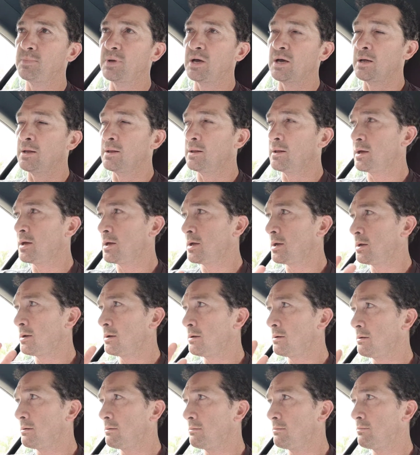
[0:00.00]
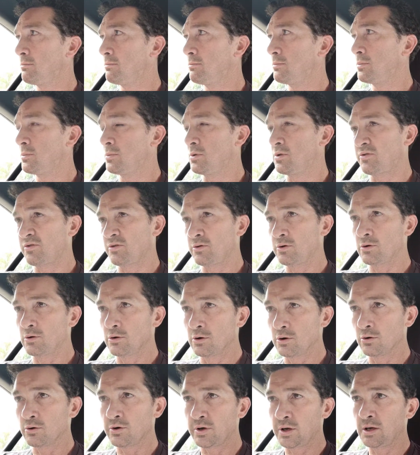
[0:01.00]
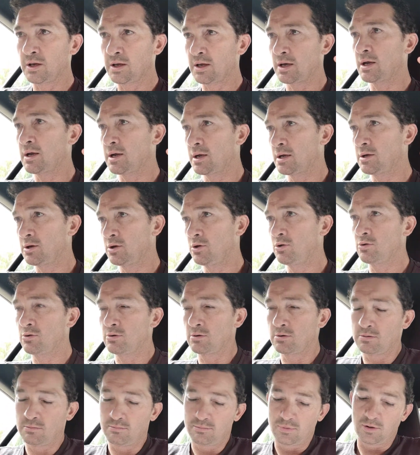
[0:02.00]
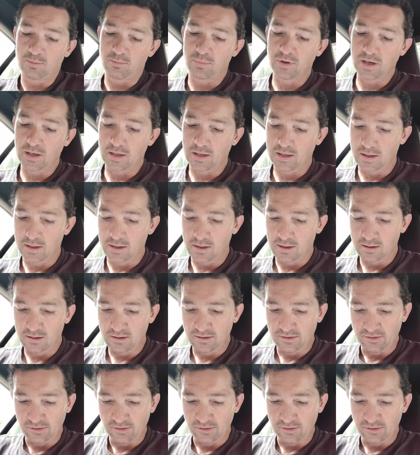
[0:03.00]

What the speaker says: then so you're looking then at your brake linings.